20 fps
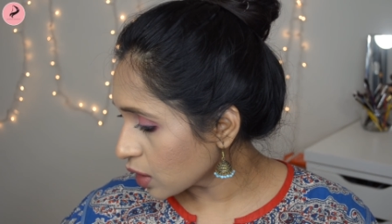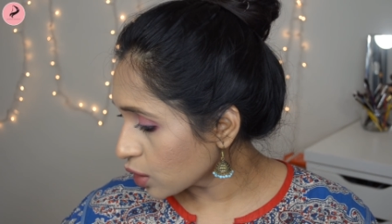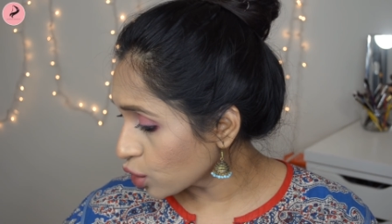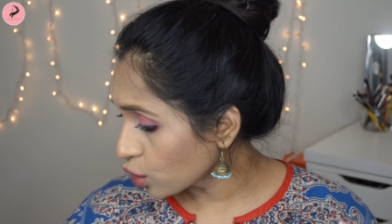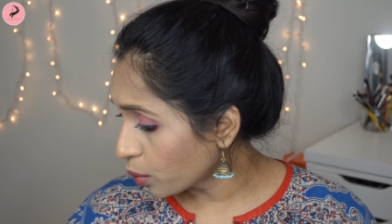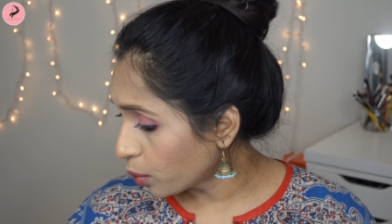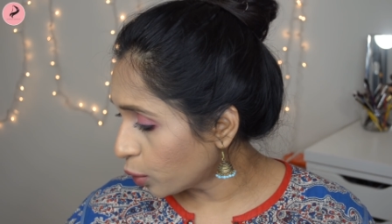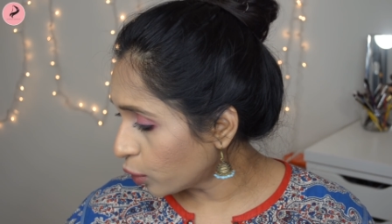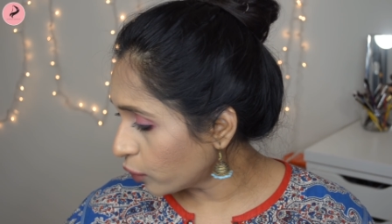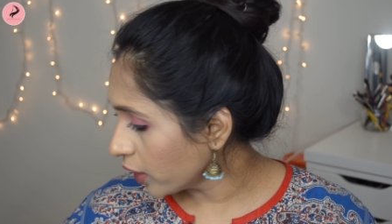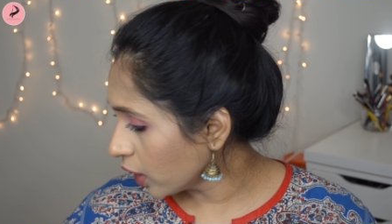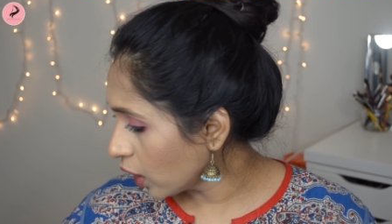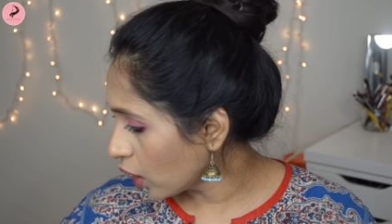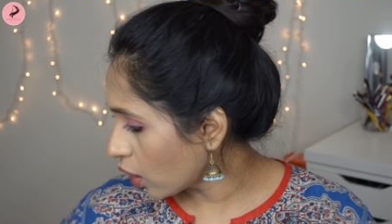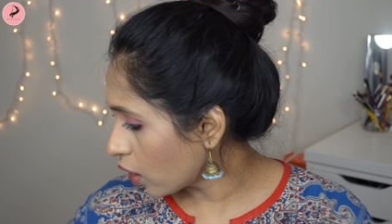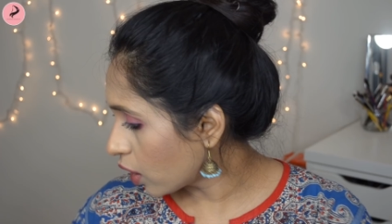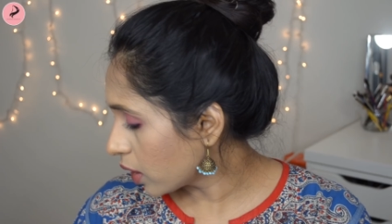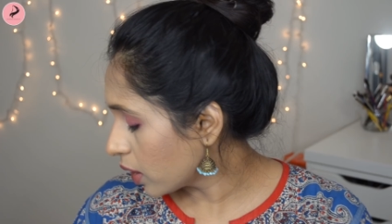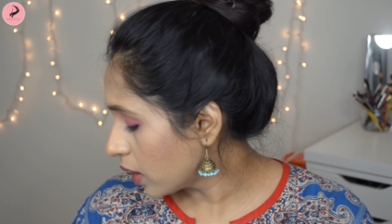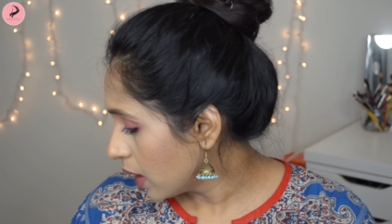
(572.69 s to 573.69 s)
So moving
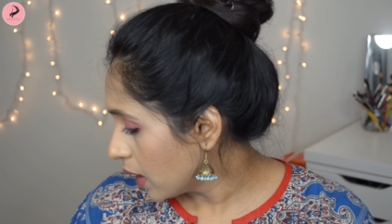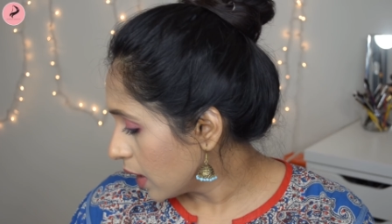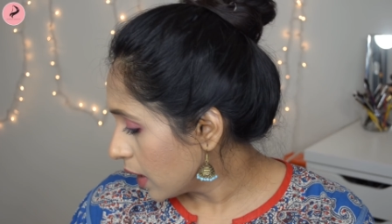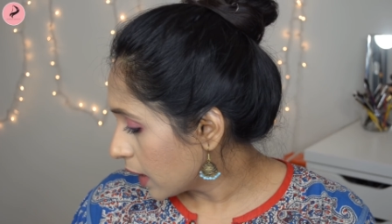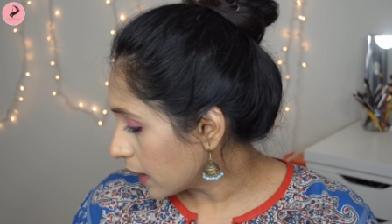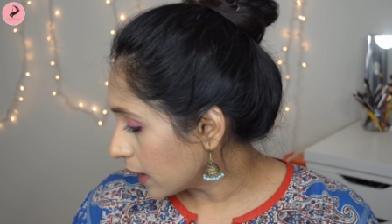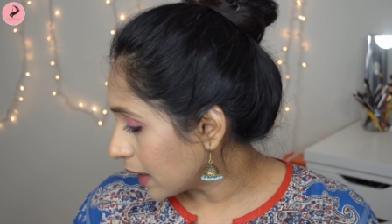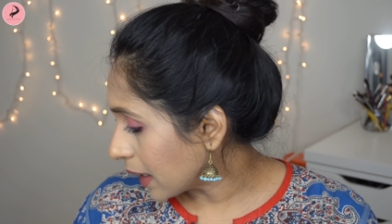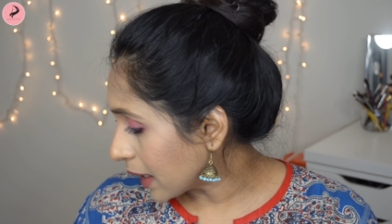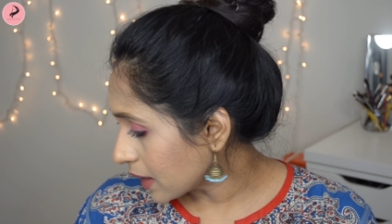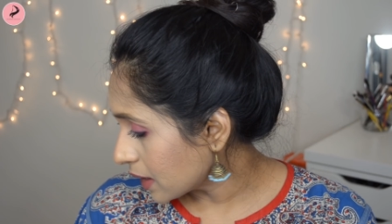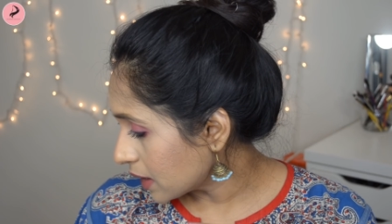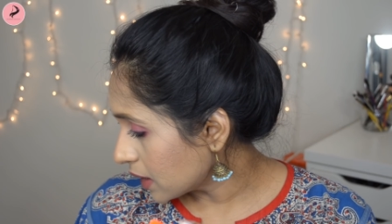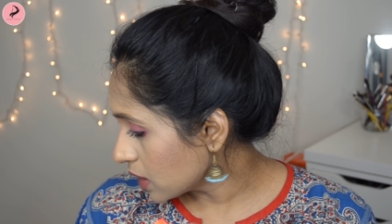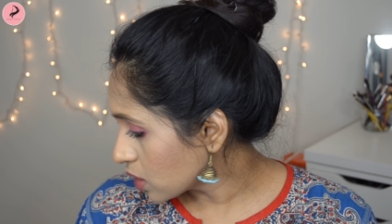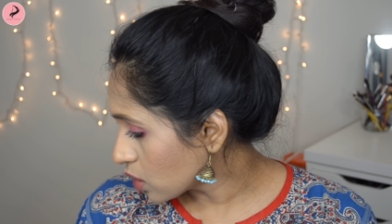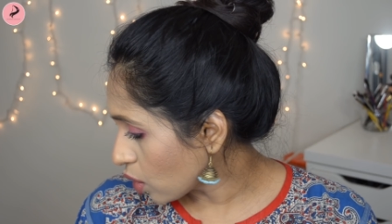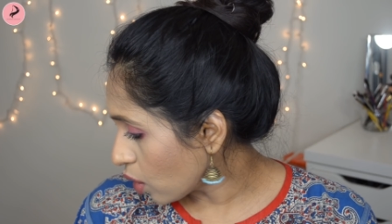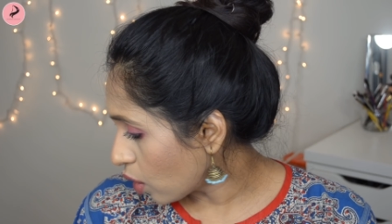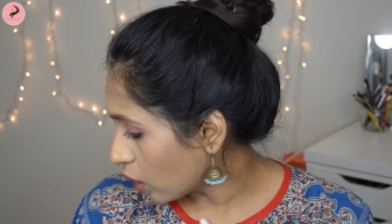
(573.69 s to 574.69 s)
on, that
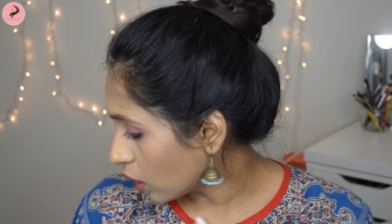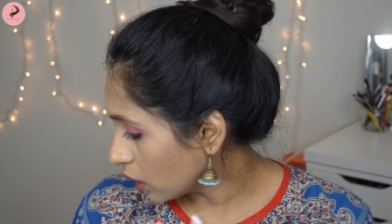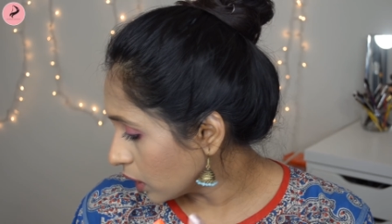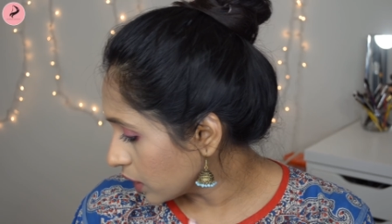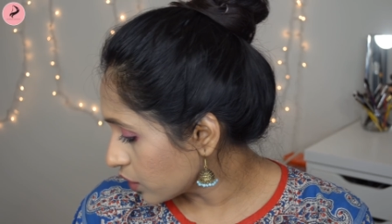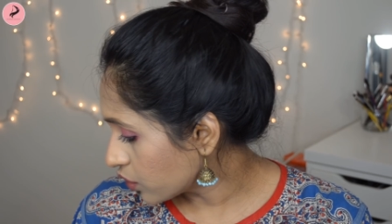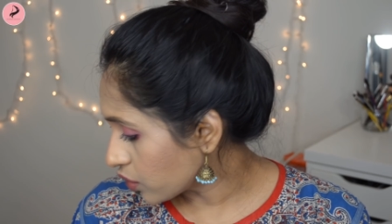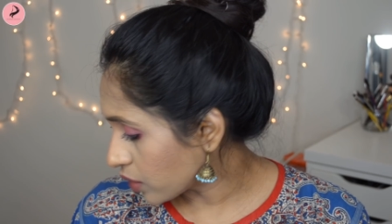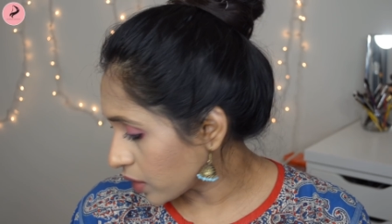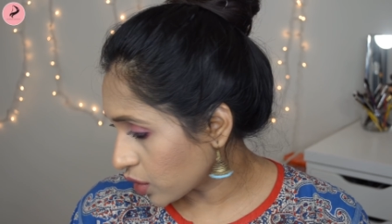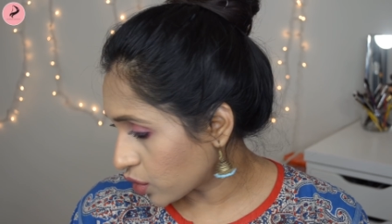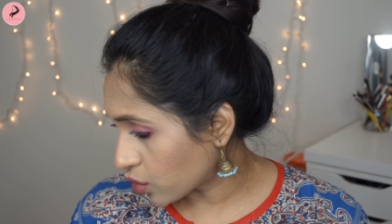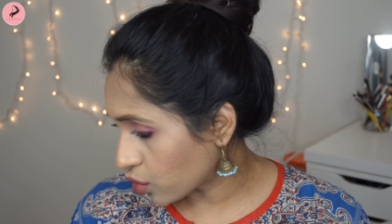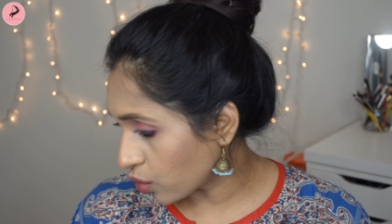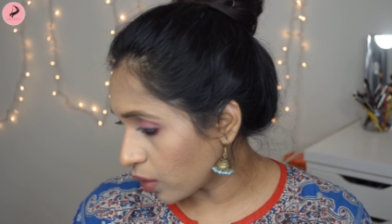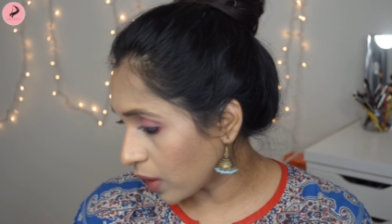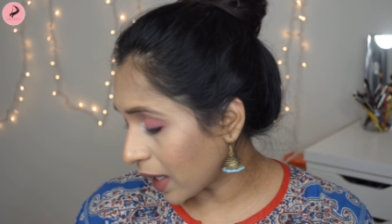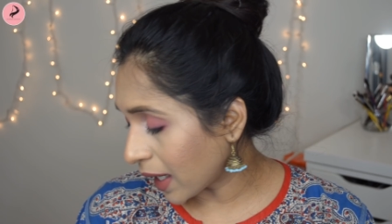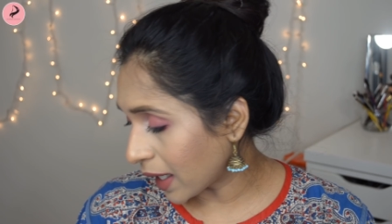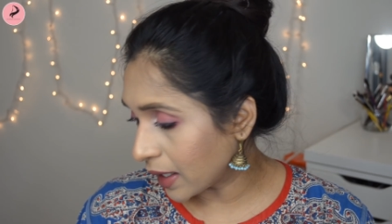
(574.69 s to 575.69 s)
is all the
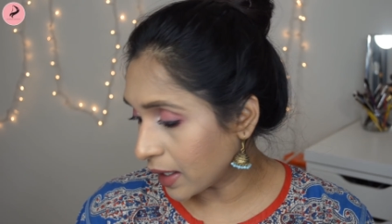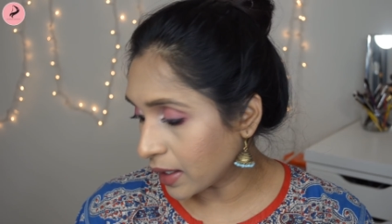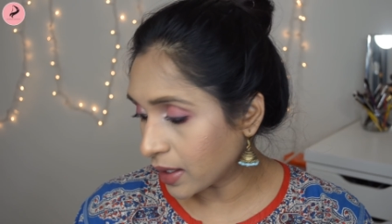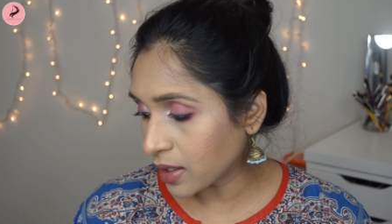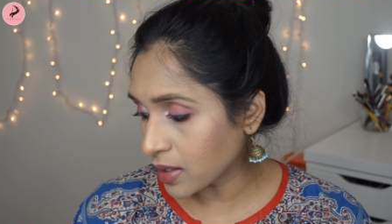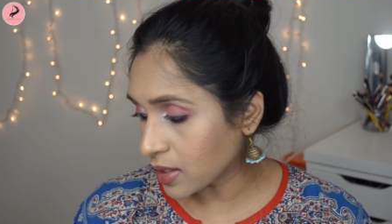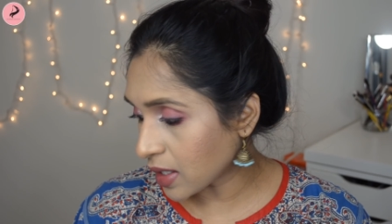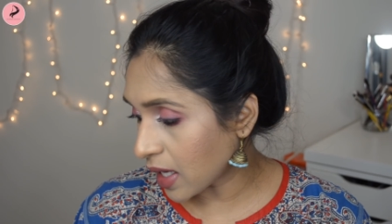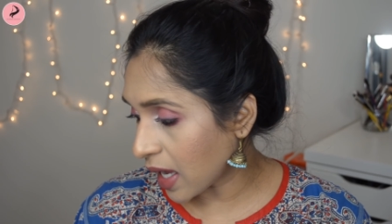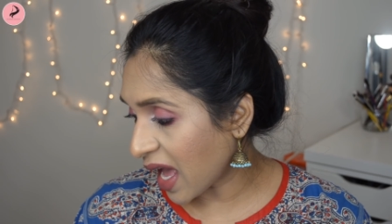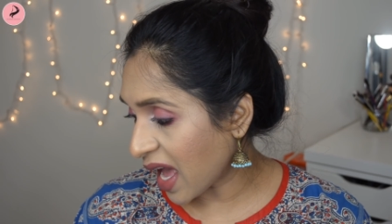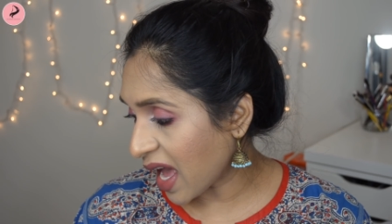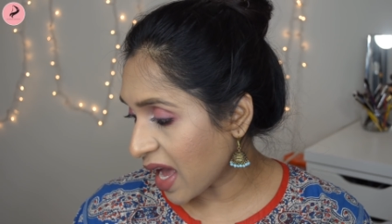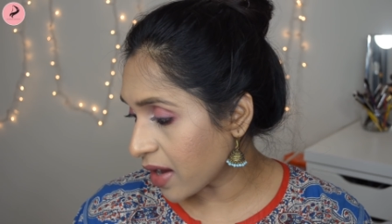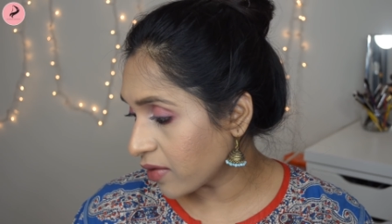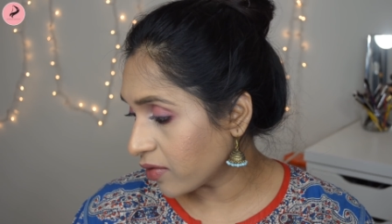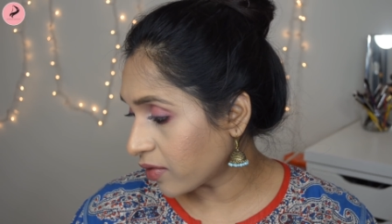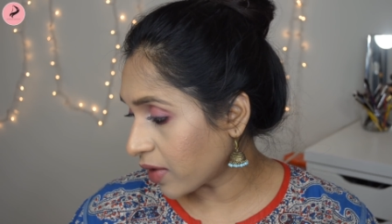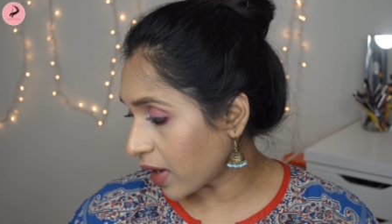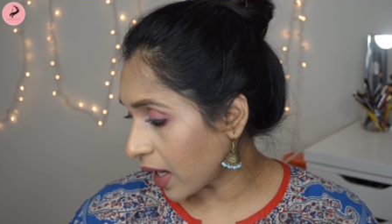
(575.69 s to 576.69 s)
drugstore highlighters I have.